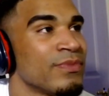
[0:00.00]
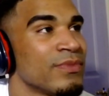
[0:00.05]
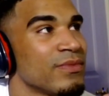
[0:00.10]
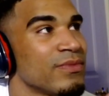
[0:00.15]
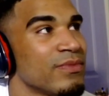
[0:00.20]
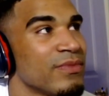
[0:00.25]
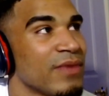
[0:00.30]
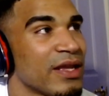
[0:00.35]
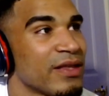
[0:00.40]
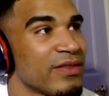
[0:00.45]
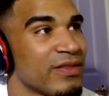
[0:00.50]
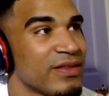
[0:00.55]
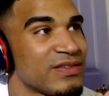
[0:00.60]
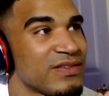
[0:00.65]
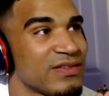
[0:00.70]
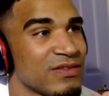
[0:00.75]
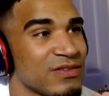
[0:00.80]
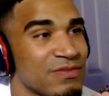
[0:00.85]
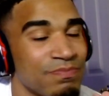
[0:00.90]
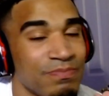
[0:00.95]
Like, this
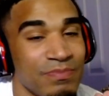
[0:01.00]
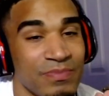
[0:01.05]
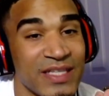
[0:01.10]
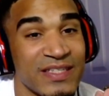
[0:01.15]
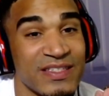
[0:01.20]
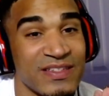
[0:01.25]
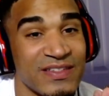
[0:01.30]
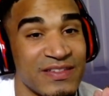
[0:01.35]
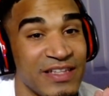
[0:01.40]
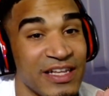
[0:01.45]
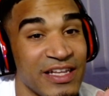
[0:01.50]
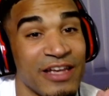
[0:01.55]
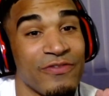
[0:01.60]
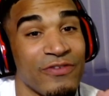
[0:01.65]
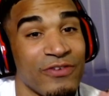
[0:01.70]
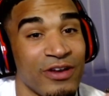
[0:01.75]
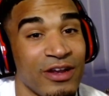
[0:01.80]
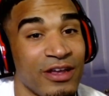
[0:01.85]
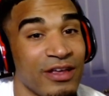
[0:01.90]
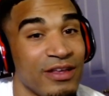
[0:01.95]
is
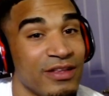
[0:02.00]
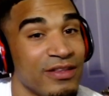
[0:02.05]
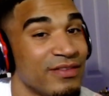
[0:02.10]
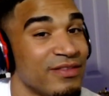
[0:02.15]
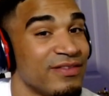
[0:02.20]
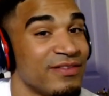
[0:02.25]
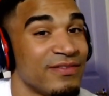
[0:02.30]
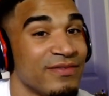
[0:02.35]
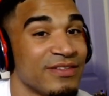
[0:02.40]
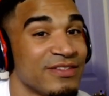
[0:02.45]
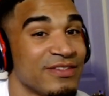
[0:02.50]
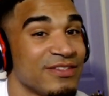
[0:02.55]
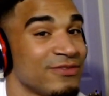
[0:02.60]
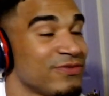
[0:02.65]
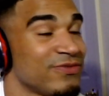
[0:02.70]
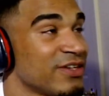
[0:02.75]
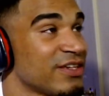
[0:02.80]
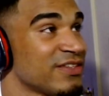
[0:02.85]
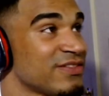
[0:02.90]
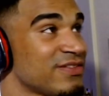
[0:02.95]
different. This is
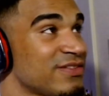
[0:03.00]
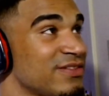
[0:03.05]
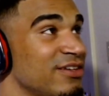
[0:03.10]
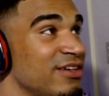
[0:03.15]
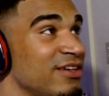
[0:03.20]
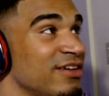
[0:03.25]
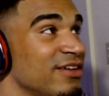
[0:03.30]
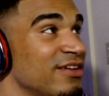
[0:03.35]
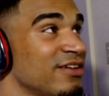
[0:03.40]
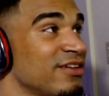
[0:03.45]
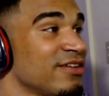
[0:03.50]
freaking sick.